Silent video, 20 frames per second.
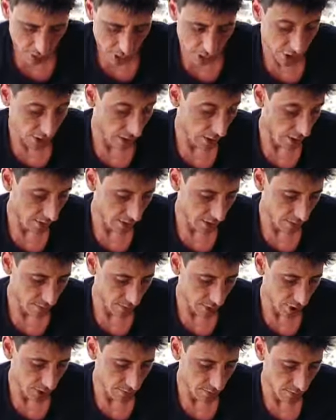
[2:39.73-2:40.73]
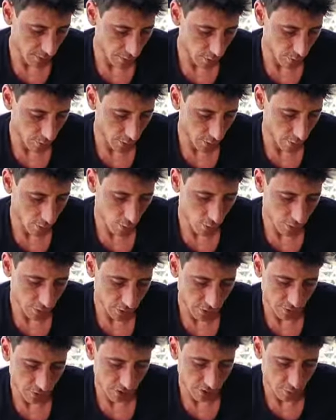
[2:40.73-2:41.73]
She's awesome. She's been super
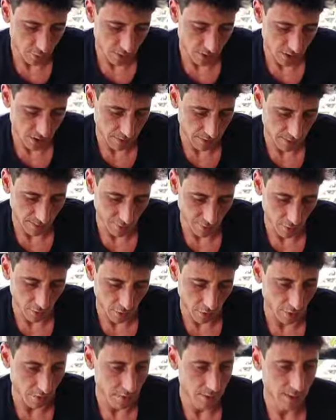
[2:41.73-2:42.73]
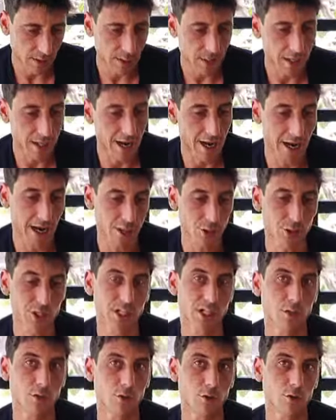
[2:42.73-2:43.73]
cool. So this one's going to be for her. I
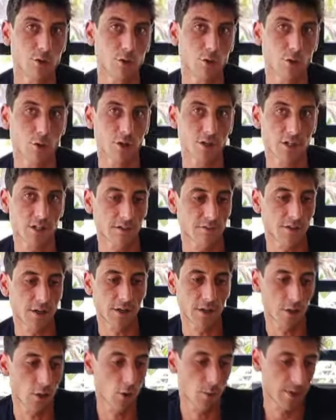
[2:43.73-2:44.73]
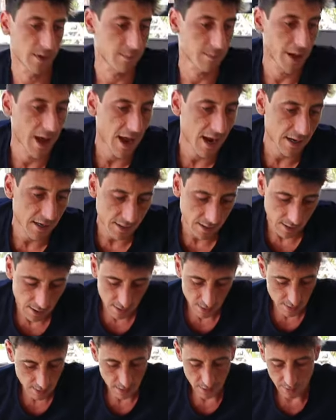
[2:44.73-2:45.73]
actually did two stores to find an open pack.
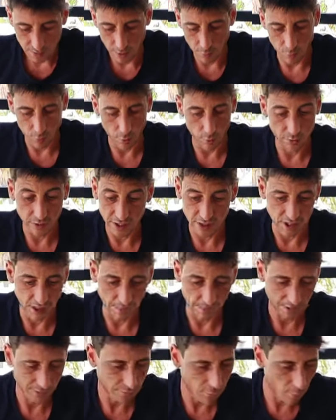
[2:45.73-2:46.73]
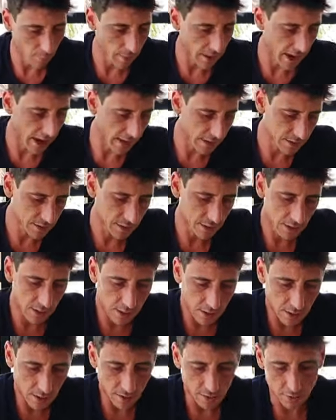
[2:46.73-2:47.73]
They would only sell me full packs.
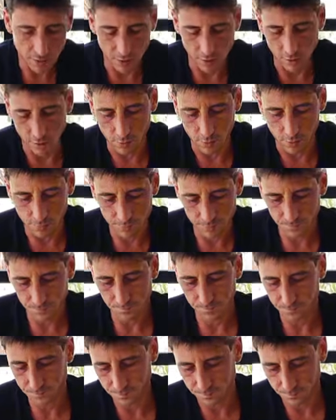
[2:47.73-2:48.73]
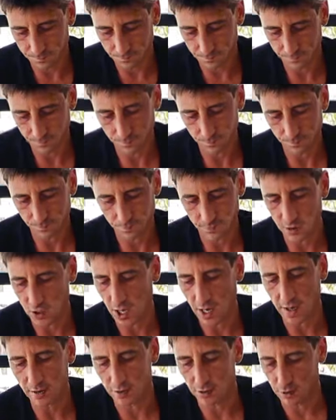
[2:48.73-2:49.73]
So
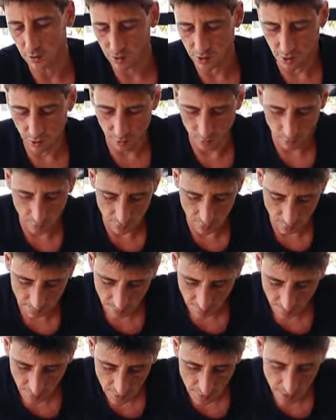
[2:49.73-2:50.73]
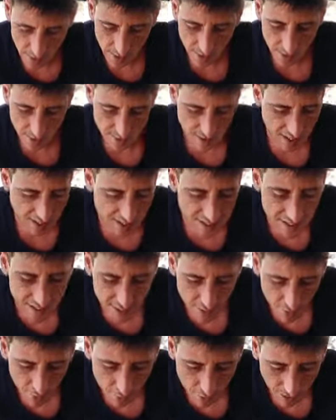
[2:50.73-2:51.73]
shout out to you, Sierra Luz. Ticket
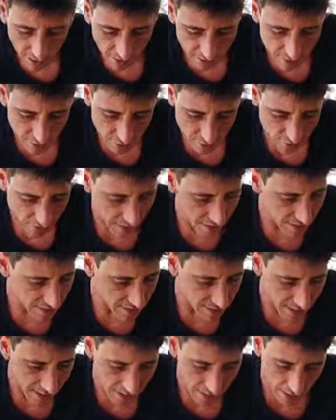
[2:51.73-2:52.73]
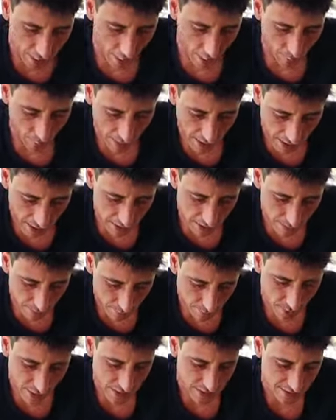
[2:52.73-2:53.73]
zero, guys. So this is it. Our pack
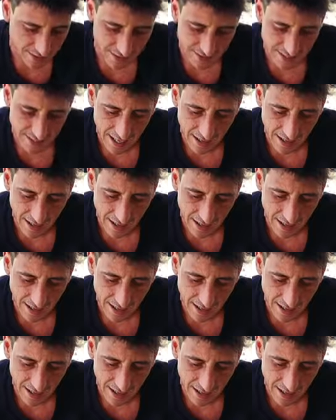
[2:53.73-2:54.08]
number is a